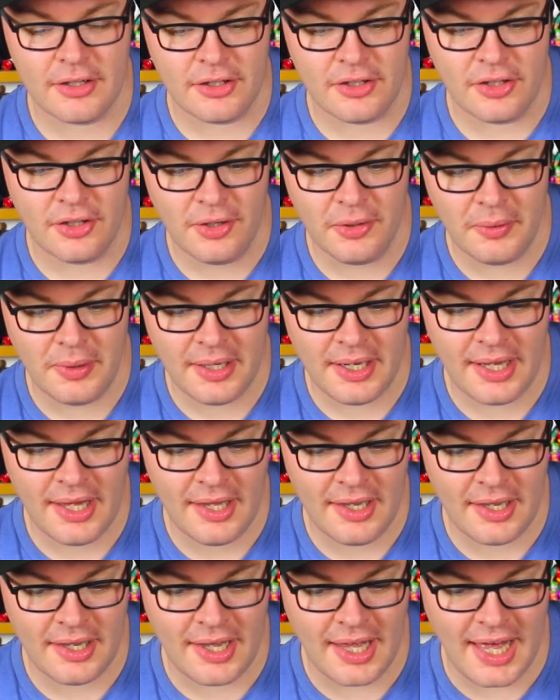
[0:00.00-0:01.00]
You know what?
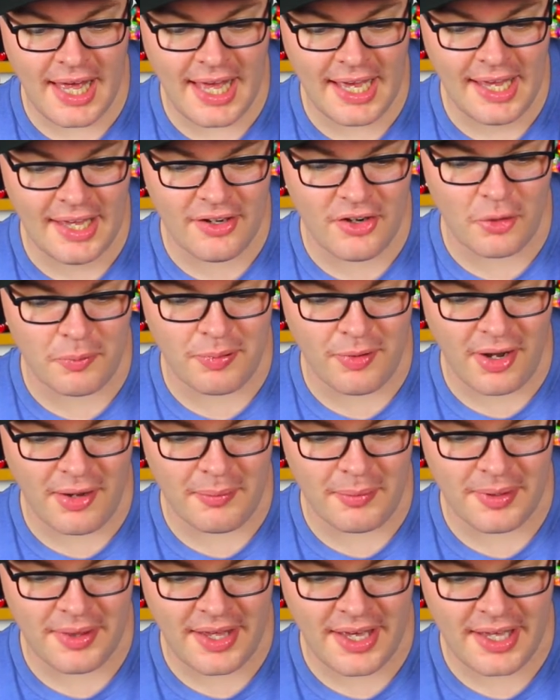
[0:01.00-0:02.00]
I got no
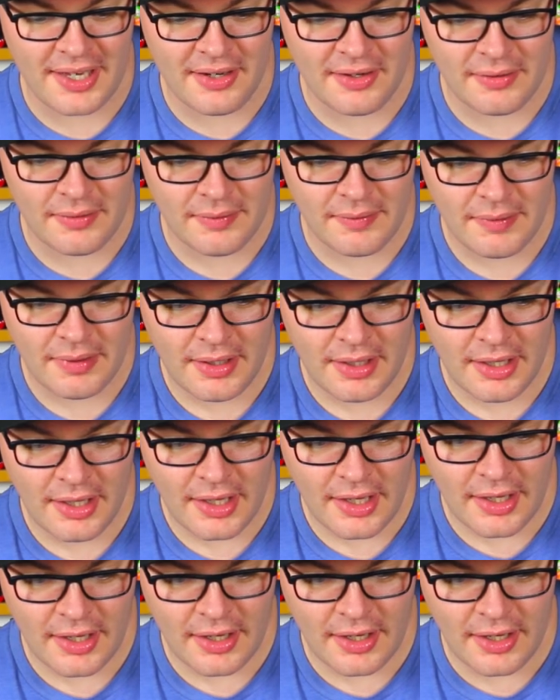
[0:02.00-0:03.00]
problem with that.
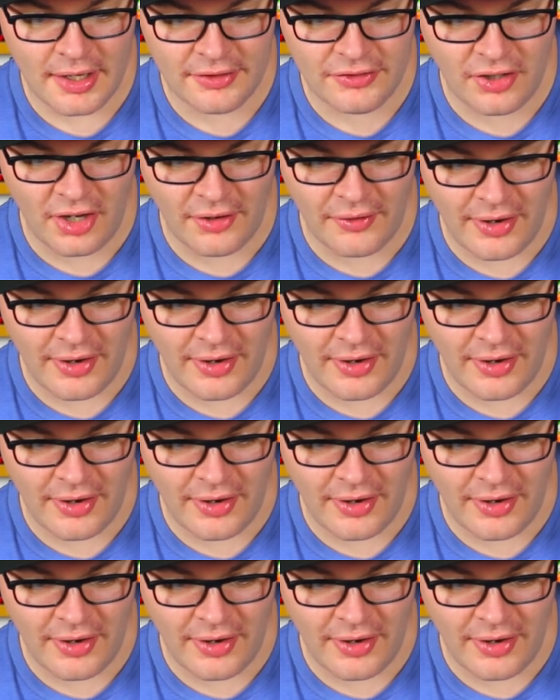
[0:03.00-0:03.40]
It's all